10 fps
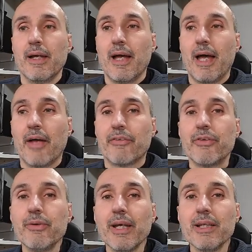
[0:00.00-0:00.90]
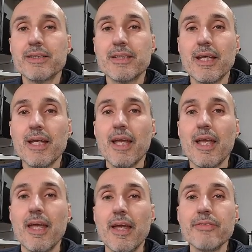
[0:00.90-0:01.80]
As you can see,
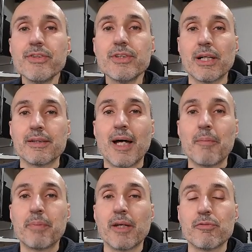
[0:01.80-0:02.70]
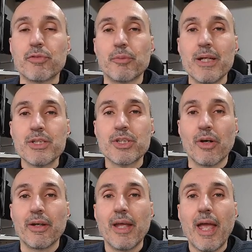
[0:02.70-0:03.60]
it starts dumping
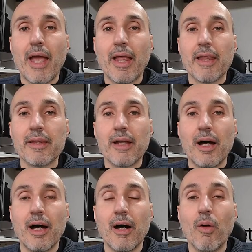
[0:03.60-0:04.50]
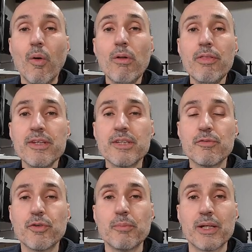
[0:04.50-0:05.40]
information, and all this
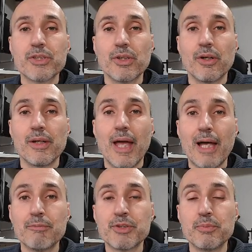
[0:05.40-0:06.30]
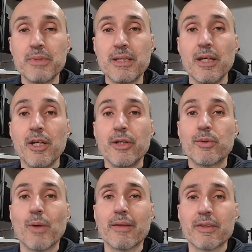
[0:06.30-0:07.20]
information helps me
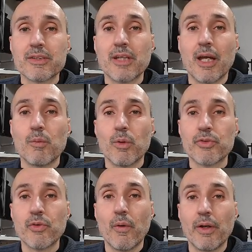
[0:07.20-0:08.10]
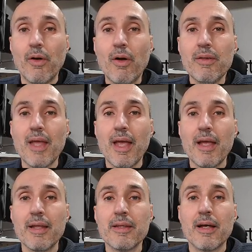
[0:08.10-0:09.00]
to understand what's going on,
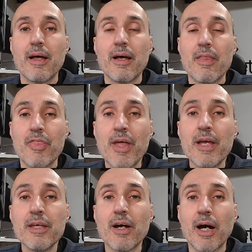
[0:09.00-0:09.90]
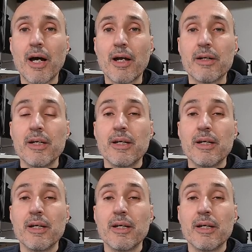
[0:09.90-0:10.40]
and they are